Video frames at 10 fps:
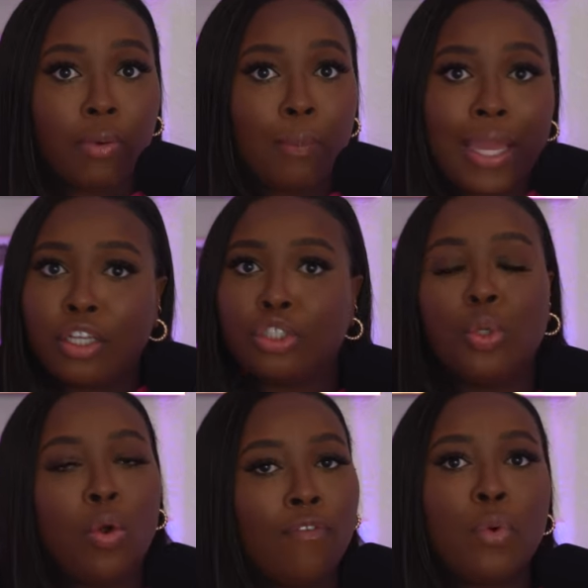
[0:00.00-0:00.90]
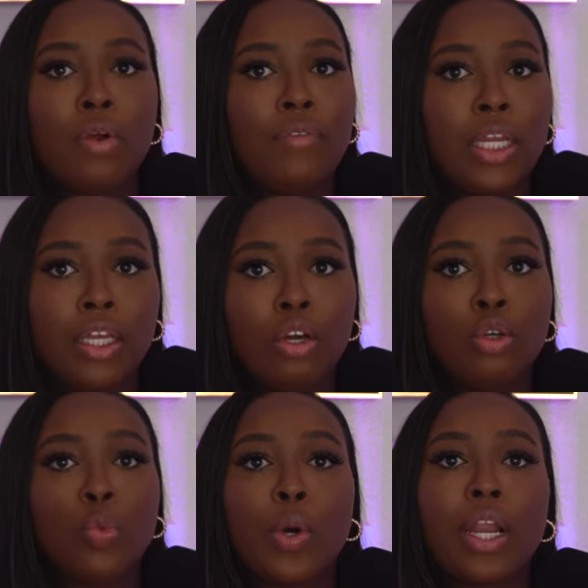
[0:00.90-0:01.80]
making short form
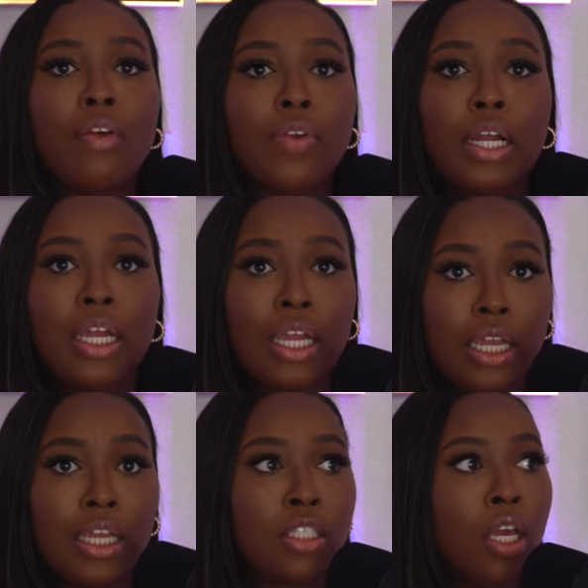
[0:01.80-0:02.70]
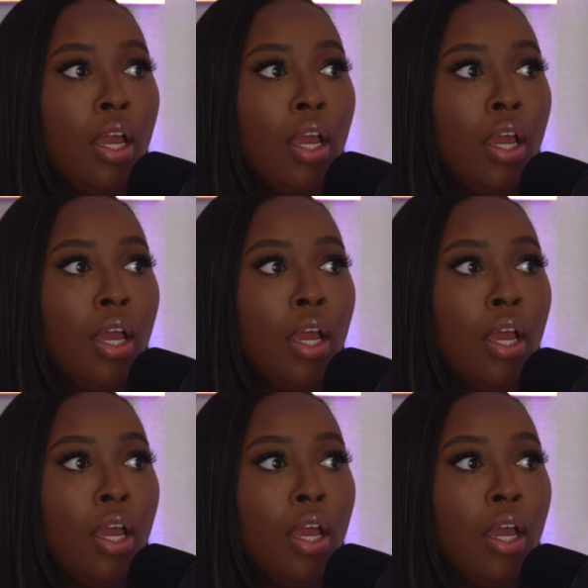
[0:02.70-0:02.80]
videos, whatever it is,